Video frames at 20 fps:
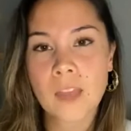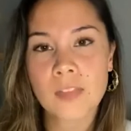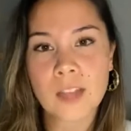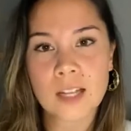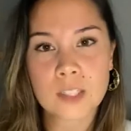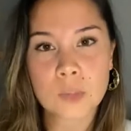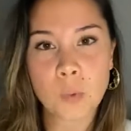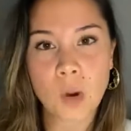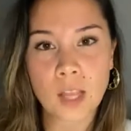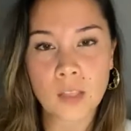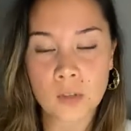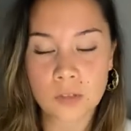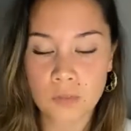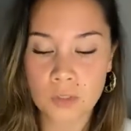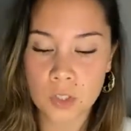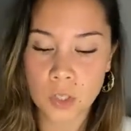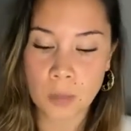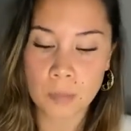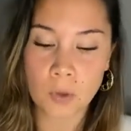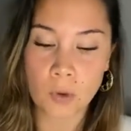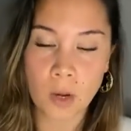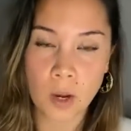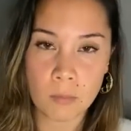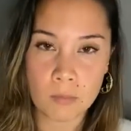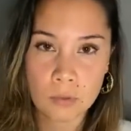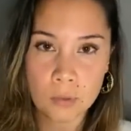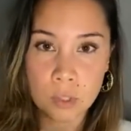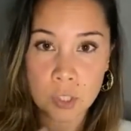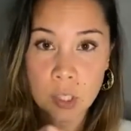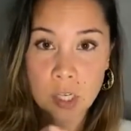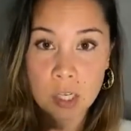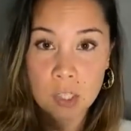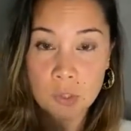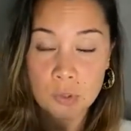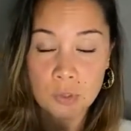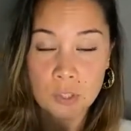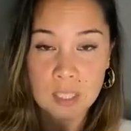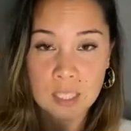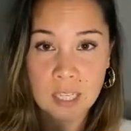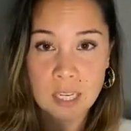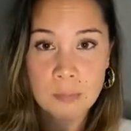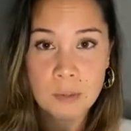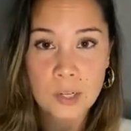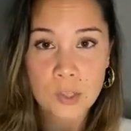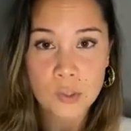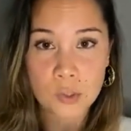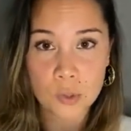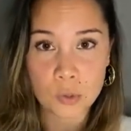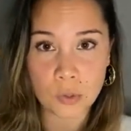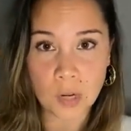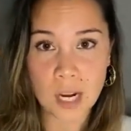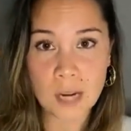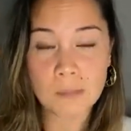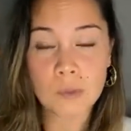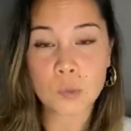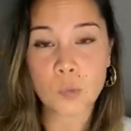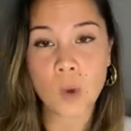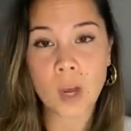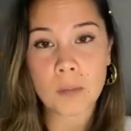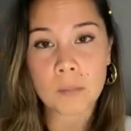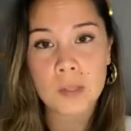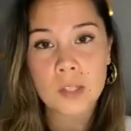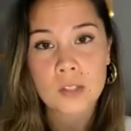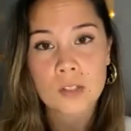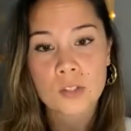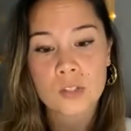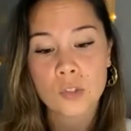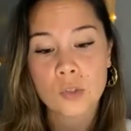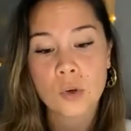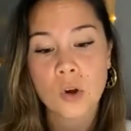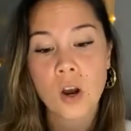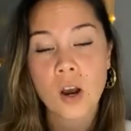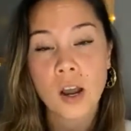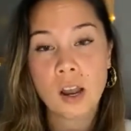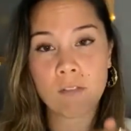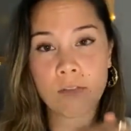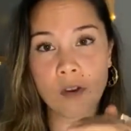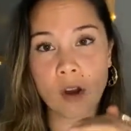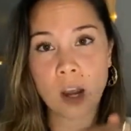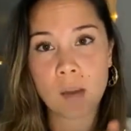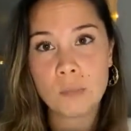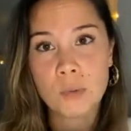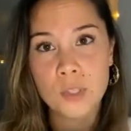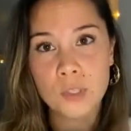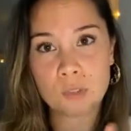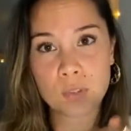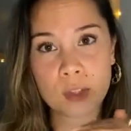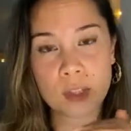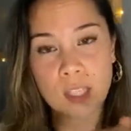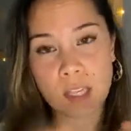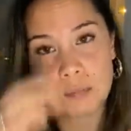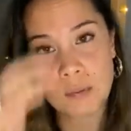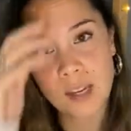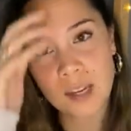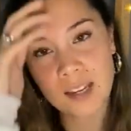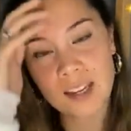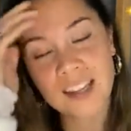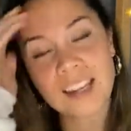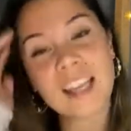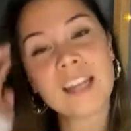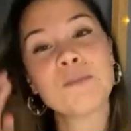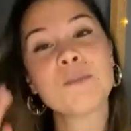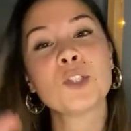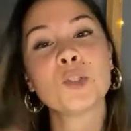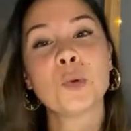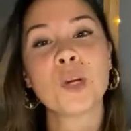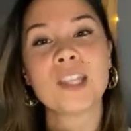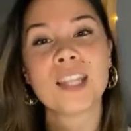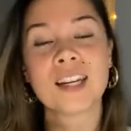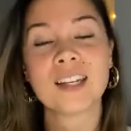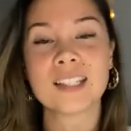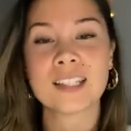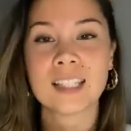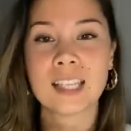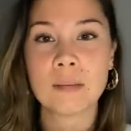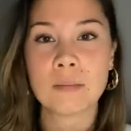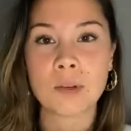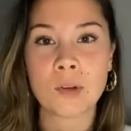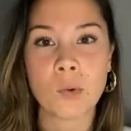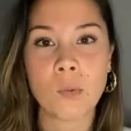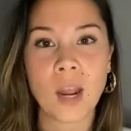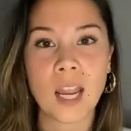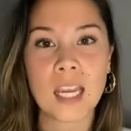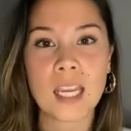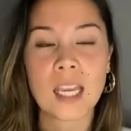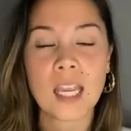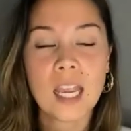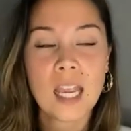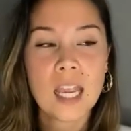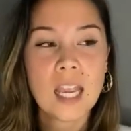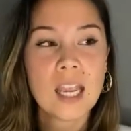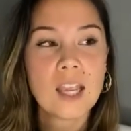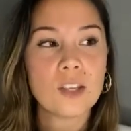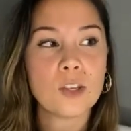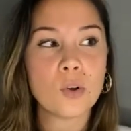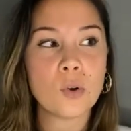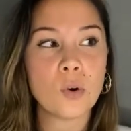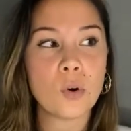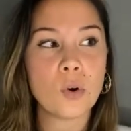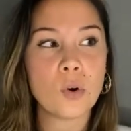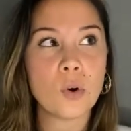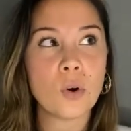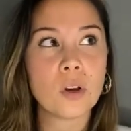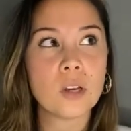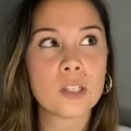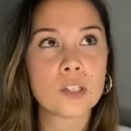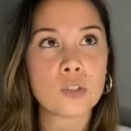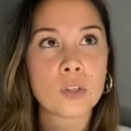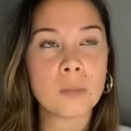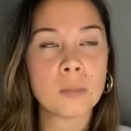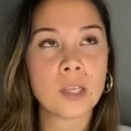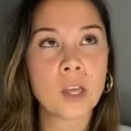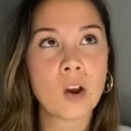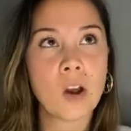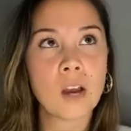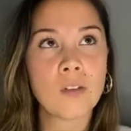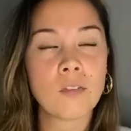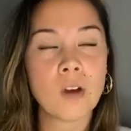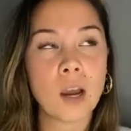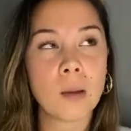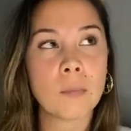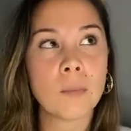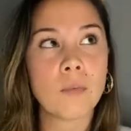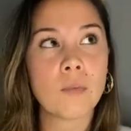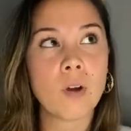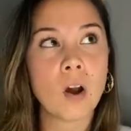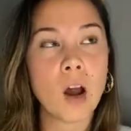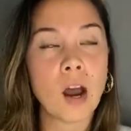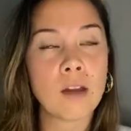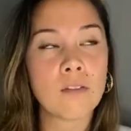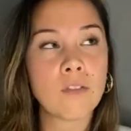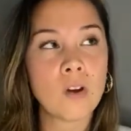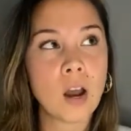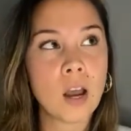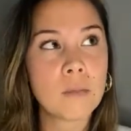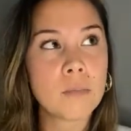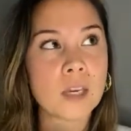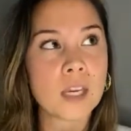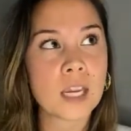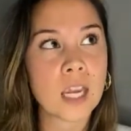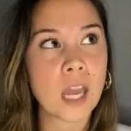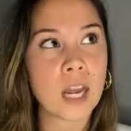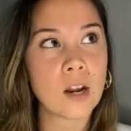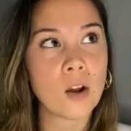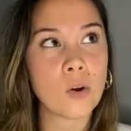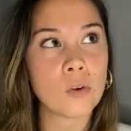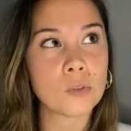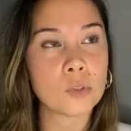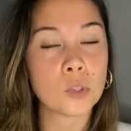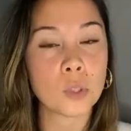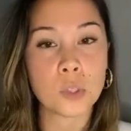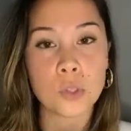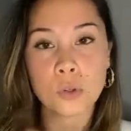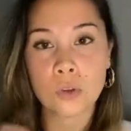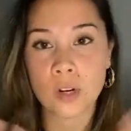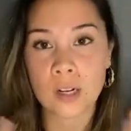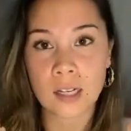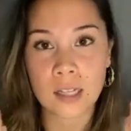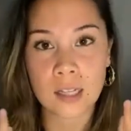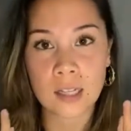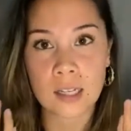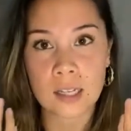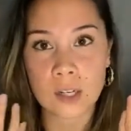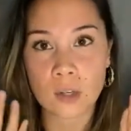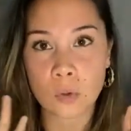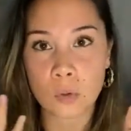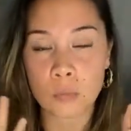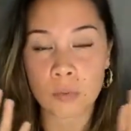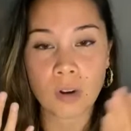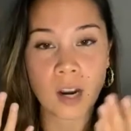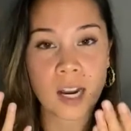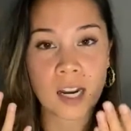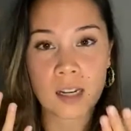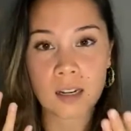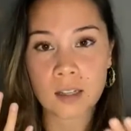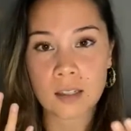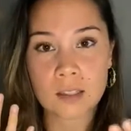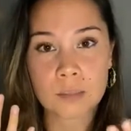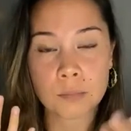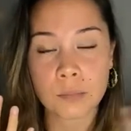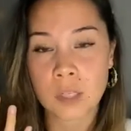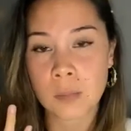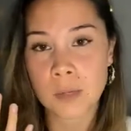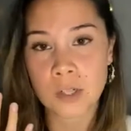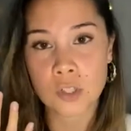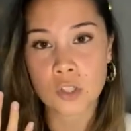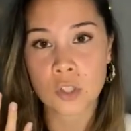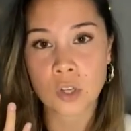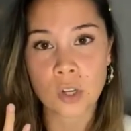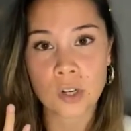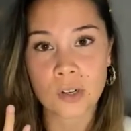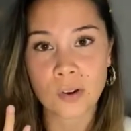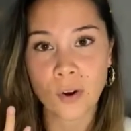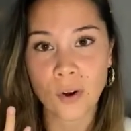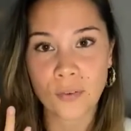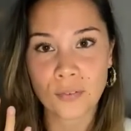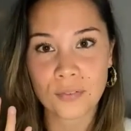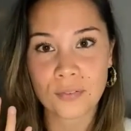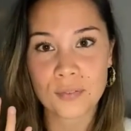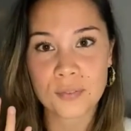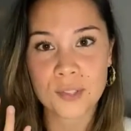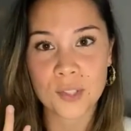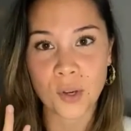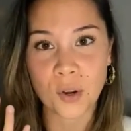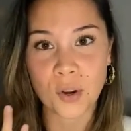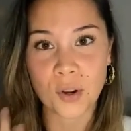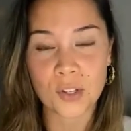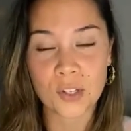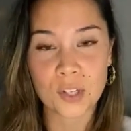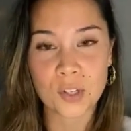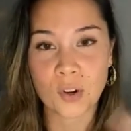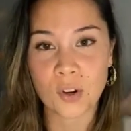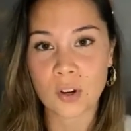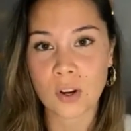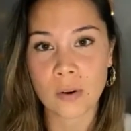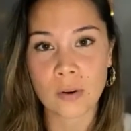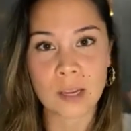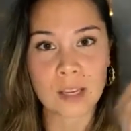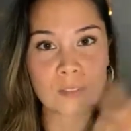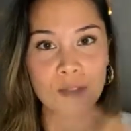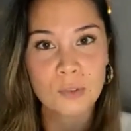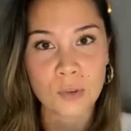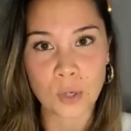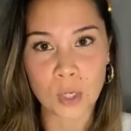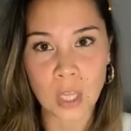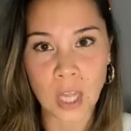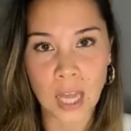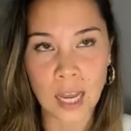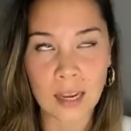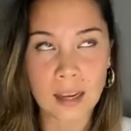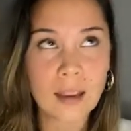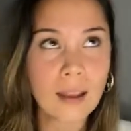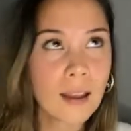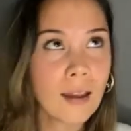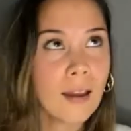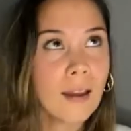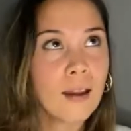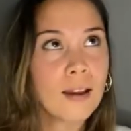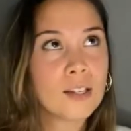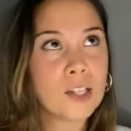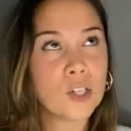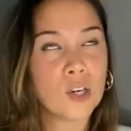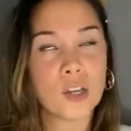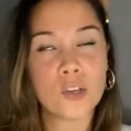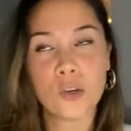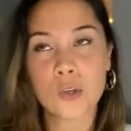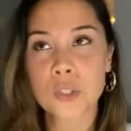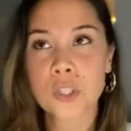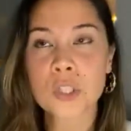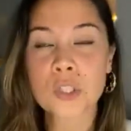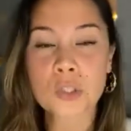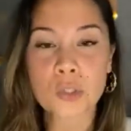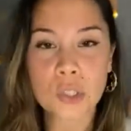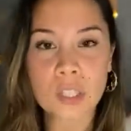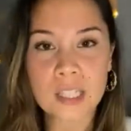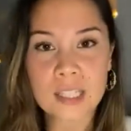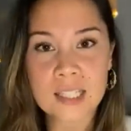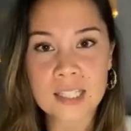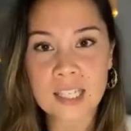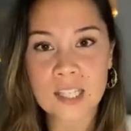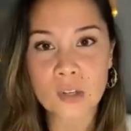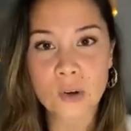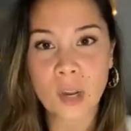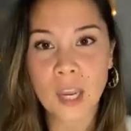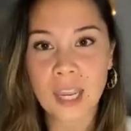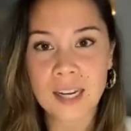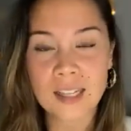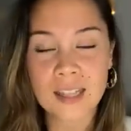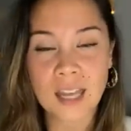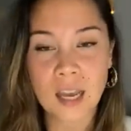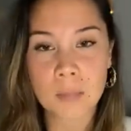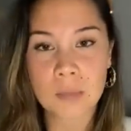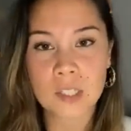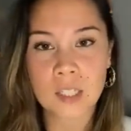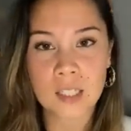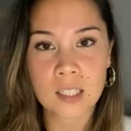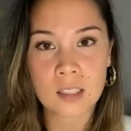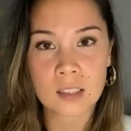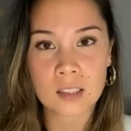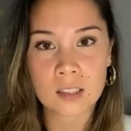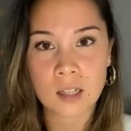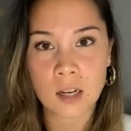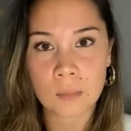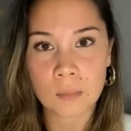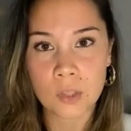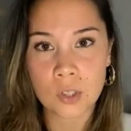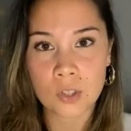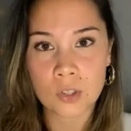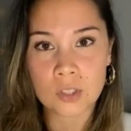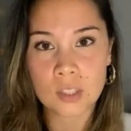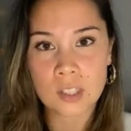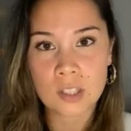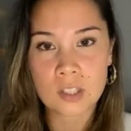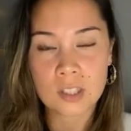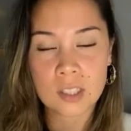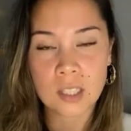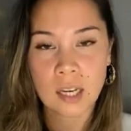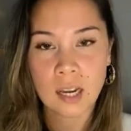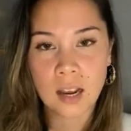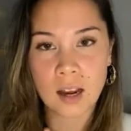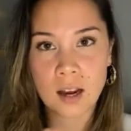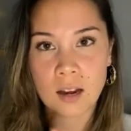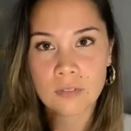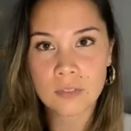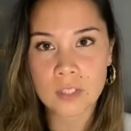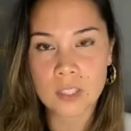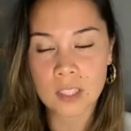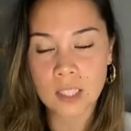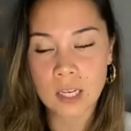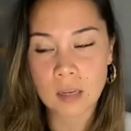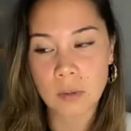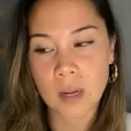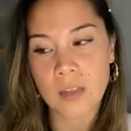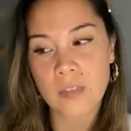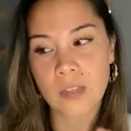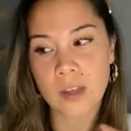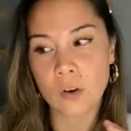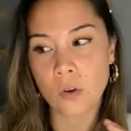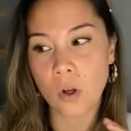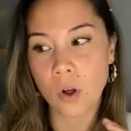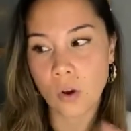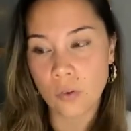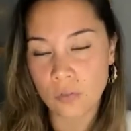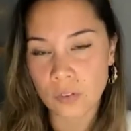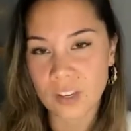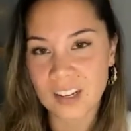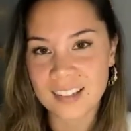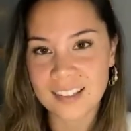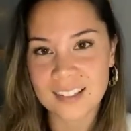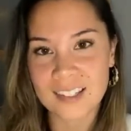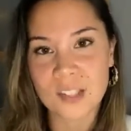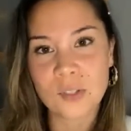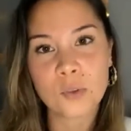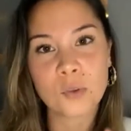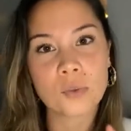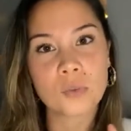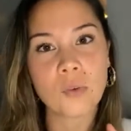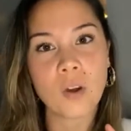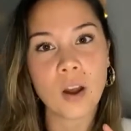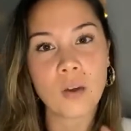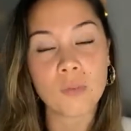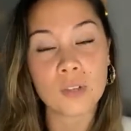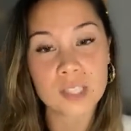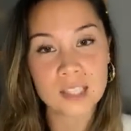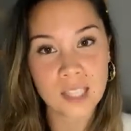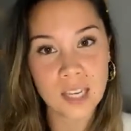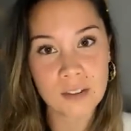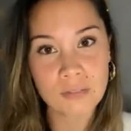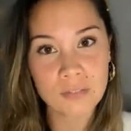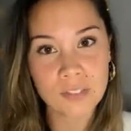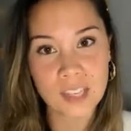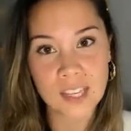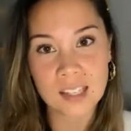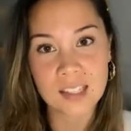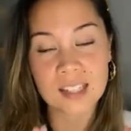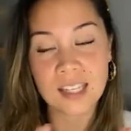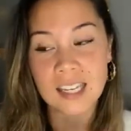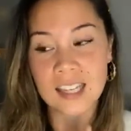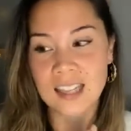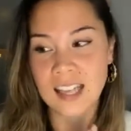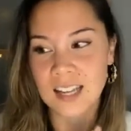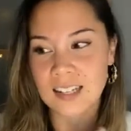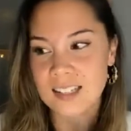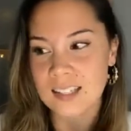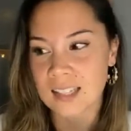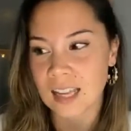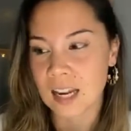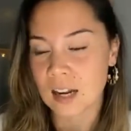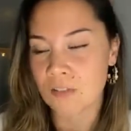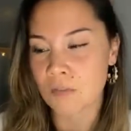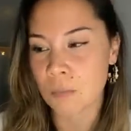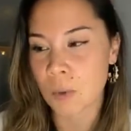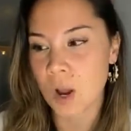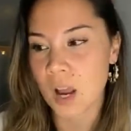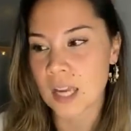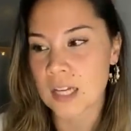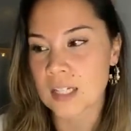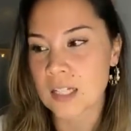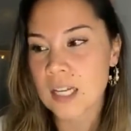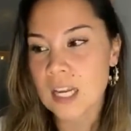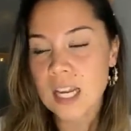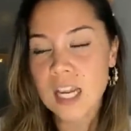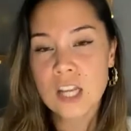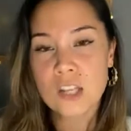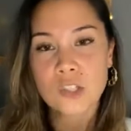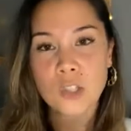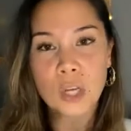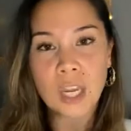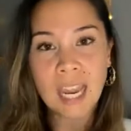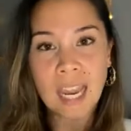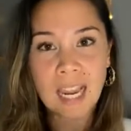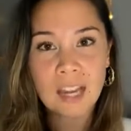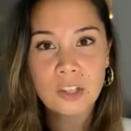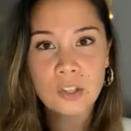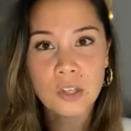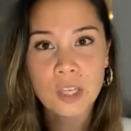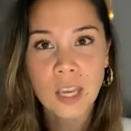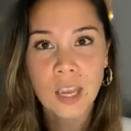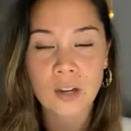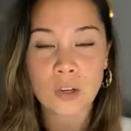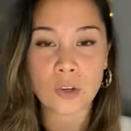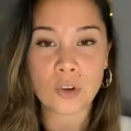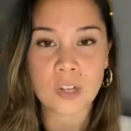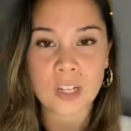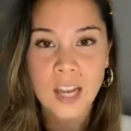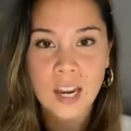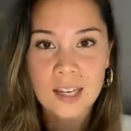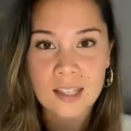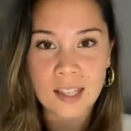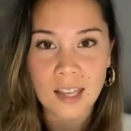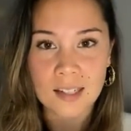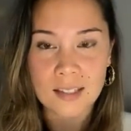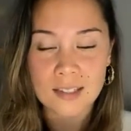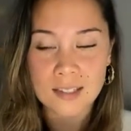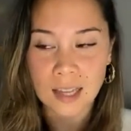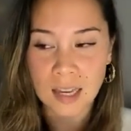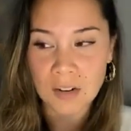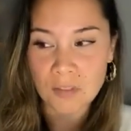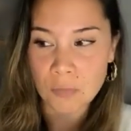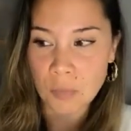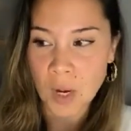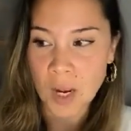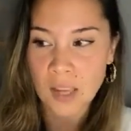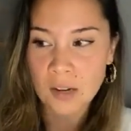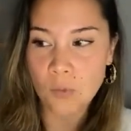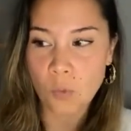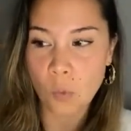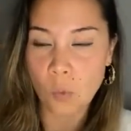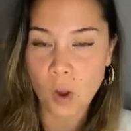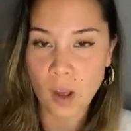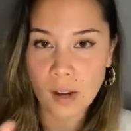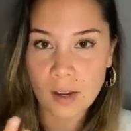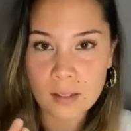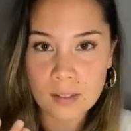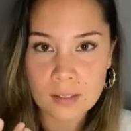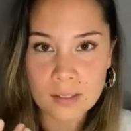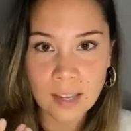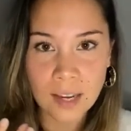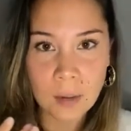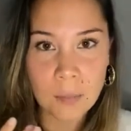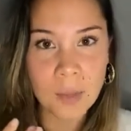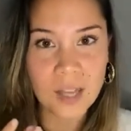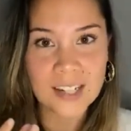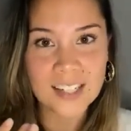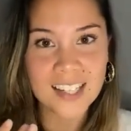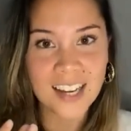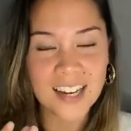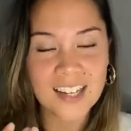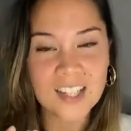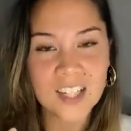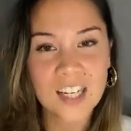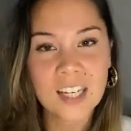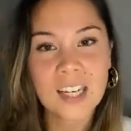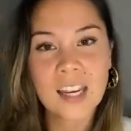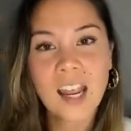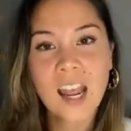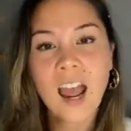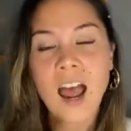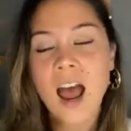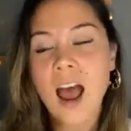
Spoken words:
That's why a lot of the time they'll come through to you in your sleep, in your dreams. One, because you're high vibe when you're sleeping. In between that asleep and awake, you're extremely high vibing, and also your analytical brain is pretty much turned off. So you're not going through like, you know, your to-do list in your head at that particular time. You're usually just like half asleep, and you'll receive things in that state of mind. So how you can create that state of mind, one is like meditation.